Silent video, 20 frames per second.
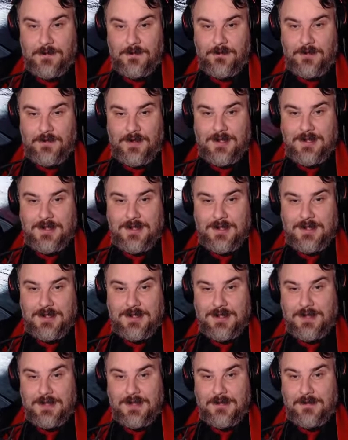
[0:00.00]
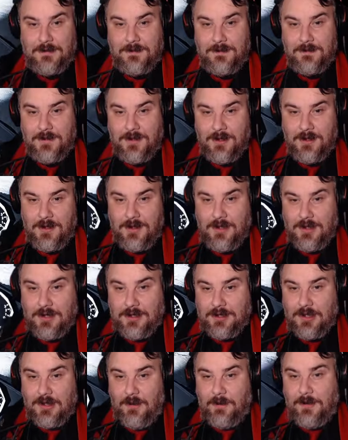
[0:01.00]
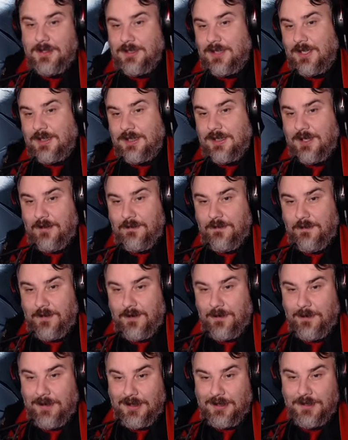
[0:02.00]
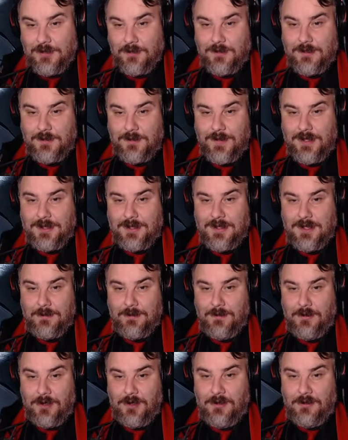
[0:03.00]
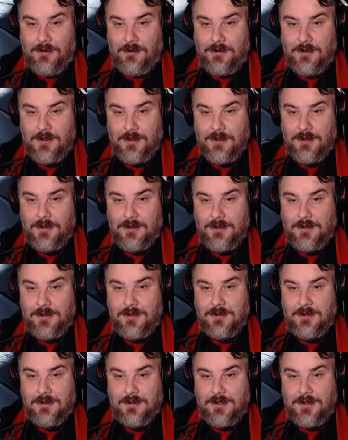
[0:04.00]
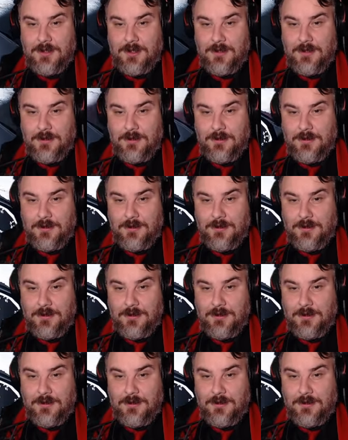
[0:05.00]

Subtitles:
Fantastic. He's going to be chasing after me back towards base camp 1, so